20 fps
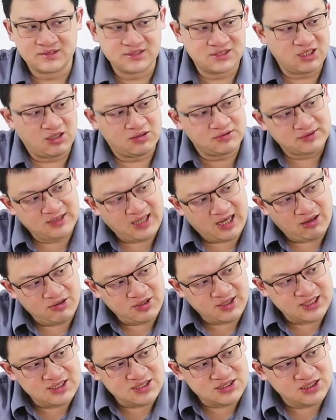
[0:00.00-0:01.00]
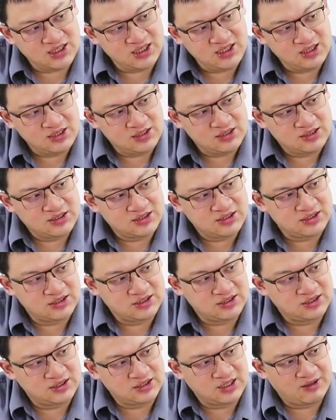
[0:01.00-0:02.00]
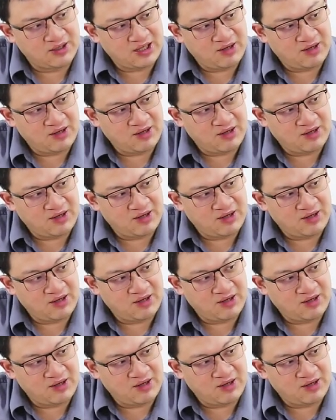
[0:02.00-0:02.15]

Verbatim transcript: So now you can see the